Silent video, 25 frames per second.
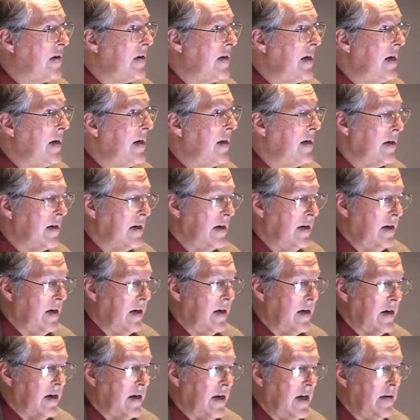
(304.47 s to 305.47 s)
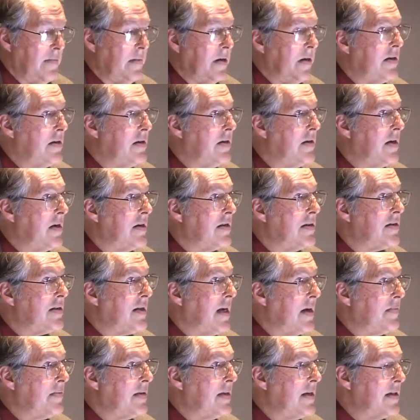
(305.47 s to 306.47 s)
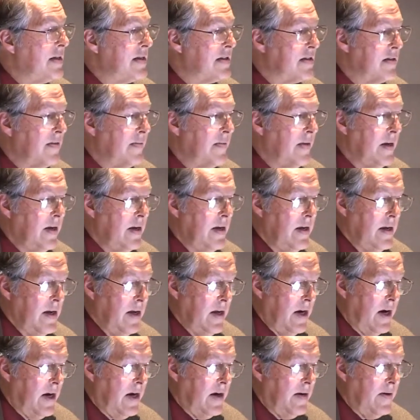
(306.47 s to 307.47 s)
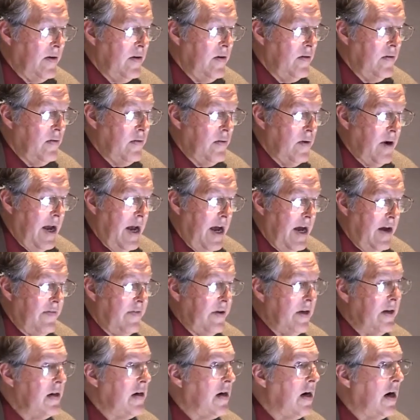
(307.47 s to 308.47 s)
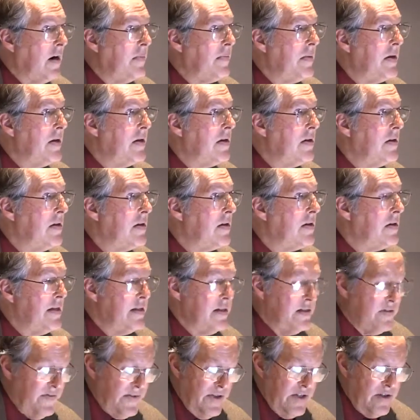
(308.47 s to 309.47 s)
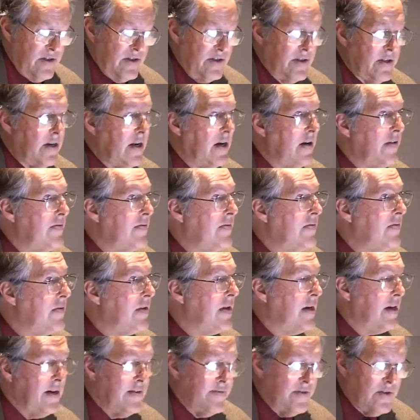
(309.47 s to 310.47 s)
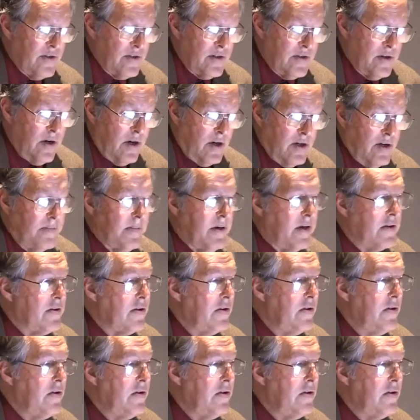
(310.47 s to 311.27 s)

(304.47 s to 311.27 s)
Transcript: Canadian climate skeptics who have in common these features that I've just talked about.